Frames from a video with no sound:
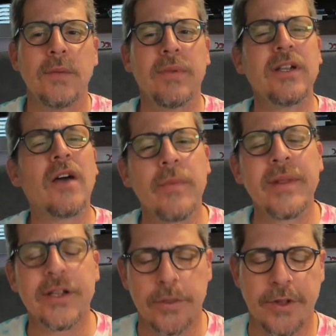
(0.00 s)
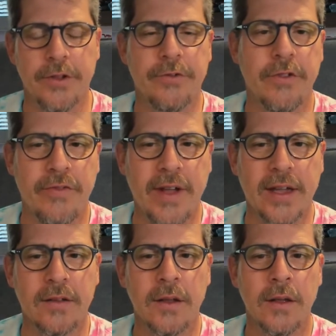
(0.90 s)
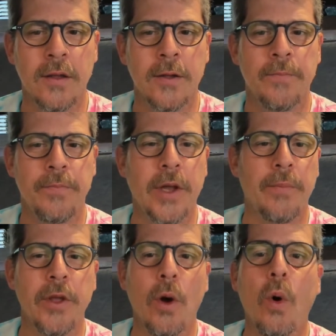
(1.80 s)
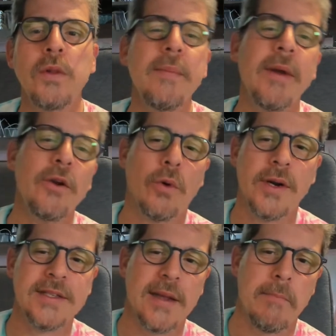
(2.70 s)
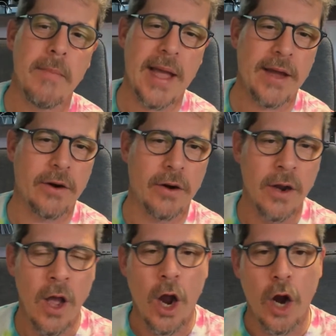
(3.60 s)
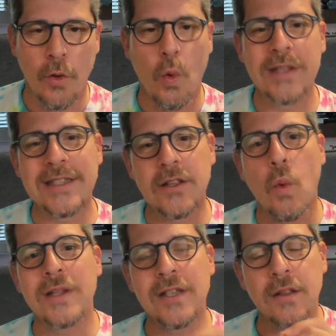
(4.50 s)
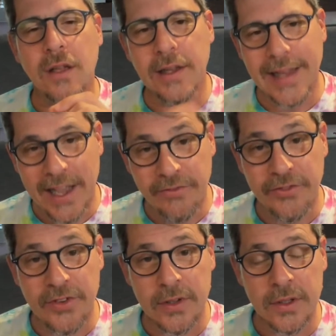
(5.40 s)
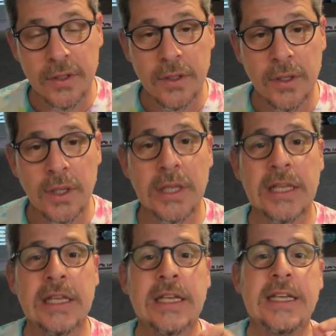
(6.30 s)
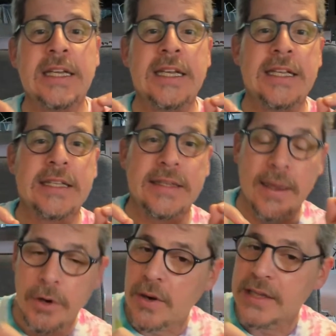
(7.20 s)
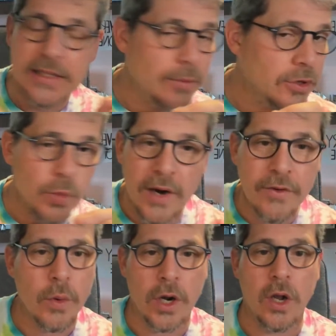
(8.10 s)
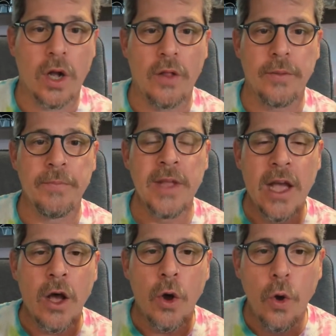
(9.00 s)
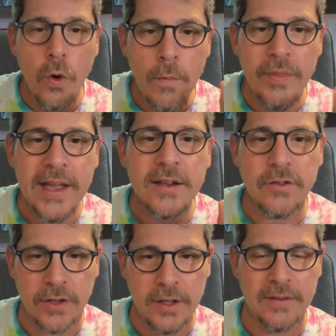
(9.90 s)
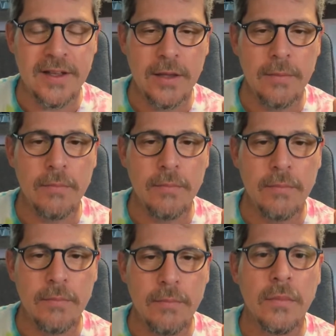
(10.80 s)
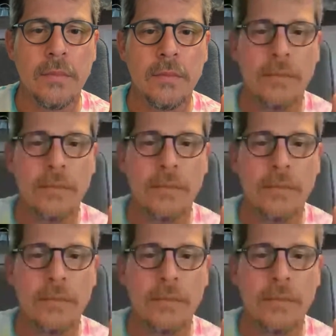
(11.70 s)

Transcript: But God forbid that should be the fact. No, the only minorities that matter are the ones on the left, the Democrats, liberals, whatever you want to call them, whom they deem worthy.